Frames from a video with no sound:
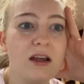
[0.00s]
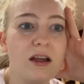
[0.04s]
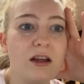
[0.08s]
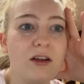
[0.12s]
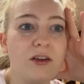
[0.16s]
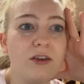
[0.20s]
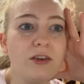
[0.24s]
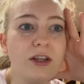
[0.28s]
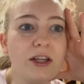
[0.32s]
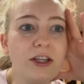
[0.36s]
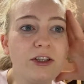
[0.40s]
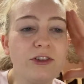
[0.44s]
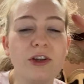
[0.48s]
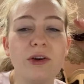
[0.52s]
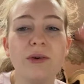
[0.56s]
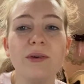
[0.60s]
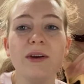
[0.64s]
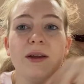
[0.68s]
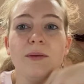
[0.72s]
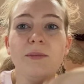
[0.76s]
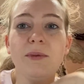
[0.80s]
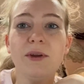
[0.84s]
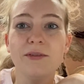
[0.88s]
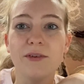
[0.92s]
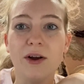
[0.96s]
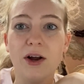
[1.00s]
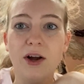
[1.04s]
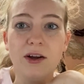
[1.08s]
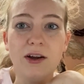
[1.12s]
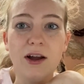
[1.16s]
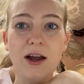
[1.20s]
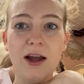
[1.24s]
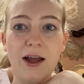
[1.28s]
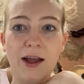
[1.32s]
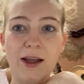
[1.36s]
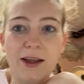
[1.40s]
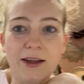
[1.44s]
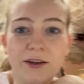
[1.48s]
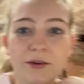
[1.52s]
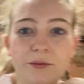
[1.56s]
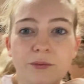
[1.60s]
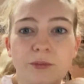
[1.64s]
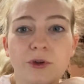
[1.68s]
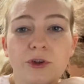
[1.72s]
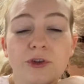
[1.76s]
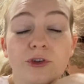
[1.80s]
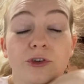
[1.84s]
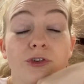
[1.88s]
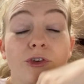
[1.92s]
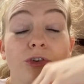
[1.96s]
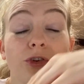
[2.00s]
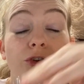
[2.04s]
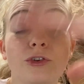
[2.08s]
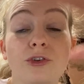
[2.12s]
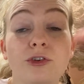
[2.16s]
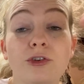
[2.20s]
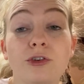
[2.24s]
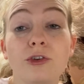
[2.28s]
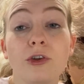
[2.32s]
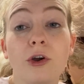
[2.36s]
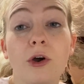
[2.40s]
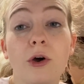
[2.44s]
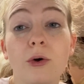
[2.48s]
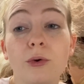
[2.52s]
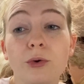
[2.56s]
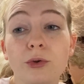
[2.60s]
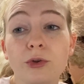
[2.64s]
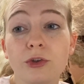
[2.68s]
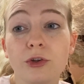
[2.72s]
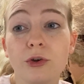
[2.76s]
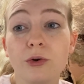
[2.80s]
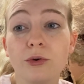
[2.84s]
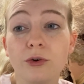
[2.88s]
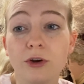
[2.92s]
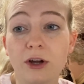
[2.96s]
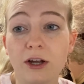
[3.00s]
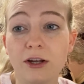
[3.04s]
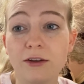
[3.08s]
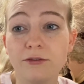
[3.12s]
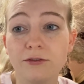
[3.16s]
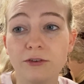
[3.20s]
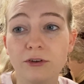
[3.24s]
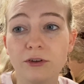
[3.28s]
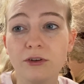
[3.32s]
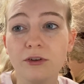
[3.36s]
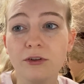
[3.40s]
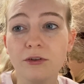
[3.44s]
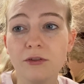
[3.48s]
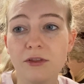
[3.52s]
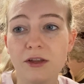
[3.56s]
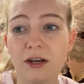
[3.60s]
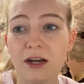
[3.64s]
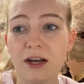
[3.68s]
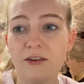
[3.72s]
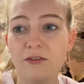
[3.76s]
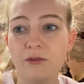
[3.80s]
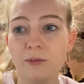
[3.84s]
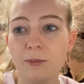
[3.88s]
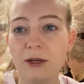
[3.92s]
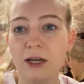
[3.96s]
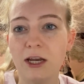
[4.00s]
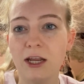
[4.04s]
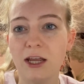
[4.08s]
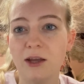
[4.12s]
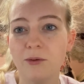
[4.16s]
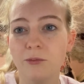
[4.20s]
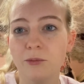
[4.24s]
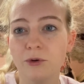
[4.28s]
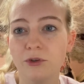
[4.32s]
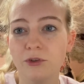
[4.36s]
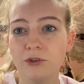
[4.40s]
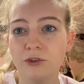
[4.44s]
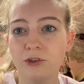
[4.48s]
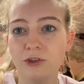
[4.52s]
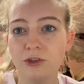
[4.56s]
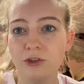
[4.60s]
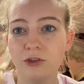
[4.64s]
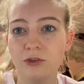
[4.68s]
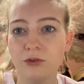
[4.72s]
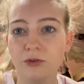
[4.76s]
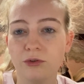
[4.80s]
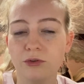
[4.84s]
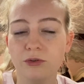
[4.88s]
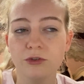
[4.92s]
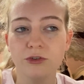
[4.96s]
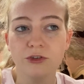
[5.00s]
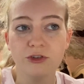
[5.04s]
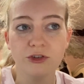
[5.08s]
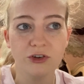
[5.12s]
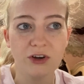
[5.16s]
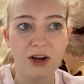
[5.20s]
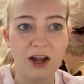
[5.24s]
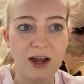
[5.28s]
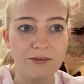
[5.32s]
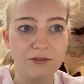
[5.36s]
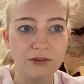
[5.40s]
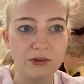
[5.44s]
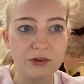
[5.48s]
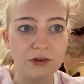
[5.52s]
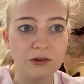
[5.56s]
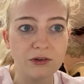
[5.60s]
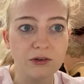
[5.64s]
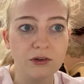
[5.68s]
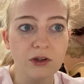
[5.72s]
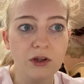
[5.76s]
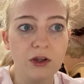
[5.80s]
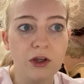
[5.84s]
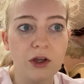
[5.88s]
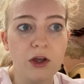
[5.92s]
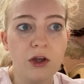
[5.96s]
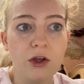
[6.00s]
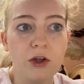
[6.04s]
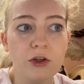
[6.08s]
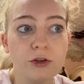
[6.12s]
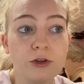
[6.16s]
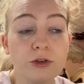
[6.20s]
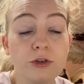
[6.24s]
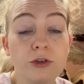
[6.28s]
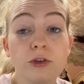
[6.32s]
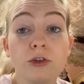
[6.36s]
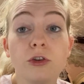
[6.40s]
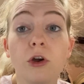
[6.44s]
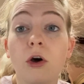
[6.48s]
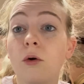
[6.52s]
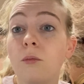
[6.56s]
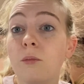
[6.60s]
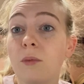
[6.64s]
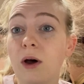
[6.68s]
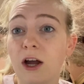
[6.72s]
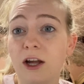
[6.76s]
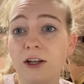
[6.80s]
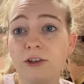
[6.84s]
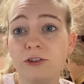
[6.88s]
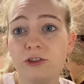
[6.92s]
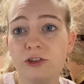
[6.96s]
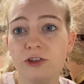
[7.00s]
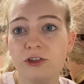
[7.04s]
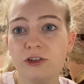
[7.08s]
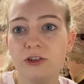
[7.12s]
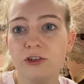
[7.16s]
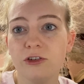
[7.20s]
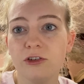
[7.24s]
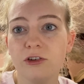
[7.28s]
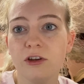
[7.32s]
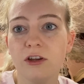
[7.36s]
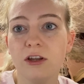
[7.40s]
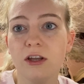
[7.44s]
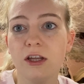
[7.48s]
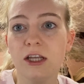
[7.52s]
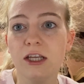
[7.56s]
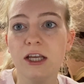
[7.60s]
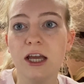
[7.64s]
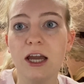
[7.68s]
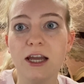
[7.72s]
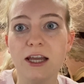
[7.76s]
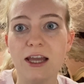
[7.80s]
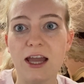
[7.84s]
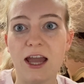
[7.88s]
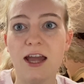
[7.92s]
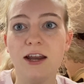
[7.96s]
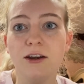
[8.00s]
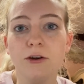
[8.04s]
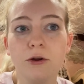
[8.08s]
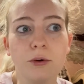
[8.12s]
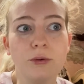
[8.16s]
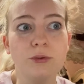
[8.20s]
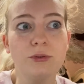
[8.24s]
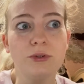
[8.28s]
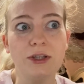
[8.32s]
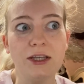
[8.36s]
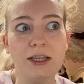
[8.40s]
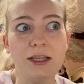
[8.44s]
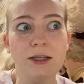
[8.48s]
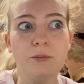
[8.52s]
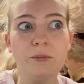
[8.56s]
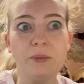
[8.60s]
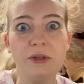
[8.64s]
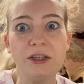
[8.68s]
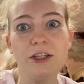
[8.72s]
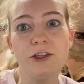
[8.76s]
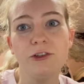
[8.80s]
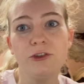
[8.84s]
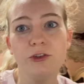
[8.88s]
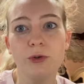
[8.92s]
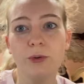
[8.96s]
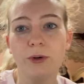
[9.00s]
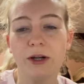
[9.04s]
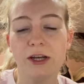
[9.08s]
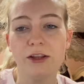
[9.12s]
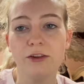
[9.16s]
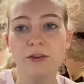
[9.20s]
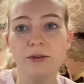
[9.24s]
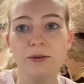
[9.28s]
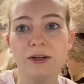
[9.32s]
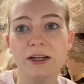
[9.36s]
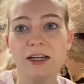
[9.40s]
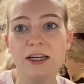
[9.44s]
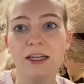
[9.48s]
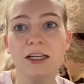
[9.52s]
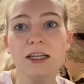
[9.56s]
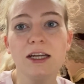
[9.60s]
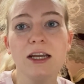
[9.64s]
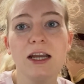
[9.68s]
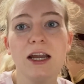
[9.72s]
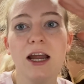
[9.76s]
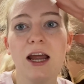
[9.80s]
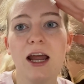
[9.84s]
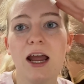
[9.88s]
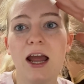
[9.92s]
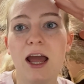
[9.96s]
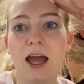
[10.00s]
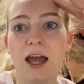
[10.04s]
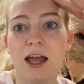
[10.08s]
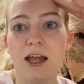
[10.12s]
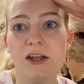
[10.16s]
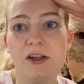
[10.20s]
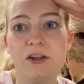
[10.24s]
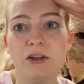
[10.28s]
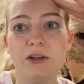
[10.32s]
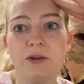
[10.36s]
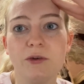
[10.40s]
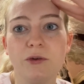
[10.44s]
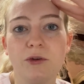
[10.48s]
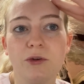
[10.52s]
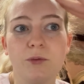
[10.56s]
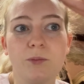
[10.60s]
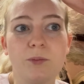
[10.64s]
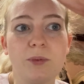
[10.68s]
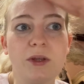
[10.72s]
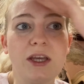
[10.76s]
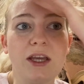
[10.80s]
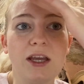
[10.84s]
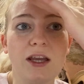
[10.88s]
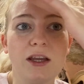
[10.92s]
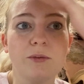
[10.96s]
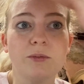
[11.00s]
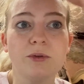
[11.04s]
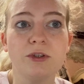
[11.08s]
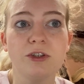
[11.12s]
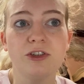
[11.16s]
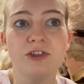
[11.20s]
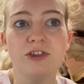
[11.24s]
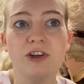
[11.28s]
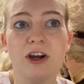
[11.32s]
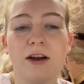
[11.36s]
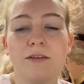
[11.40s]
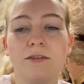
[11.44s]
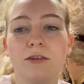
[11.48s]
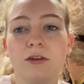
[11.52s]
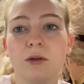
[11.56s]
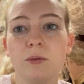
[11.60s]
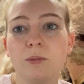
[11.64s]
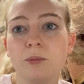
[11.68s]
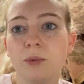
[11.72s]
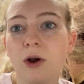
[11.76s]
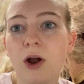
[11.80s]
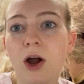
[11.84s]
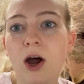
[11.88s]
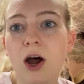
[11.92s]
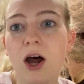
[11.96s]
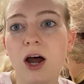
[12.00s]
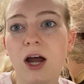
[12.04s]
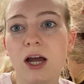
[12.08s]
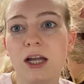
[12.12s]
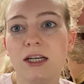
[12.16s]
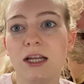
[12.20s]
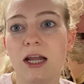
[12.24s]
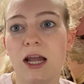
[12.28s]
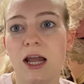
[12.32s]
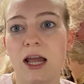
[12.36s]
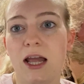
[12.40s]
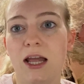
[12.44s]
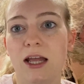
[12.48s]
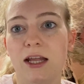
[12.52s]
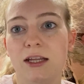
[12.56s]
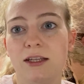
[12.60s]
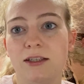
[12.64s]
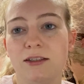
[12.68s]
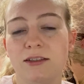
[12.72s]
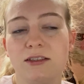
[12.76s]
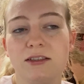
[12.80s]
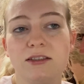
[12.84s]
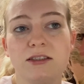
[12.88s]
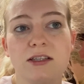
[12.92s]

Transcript: like, don't get me wrong, I am so grateful that I've been able to travel so much. Again, only being 23, and being able to travel abroad and,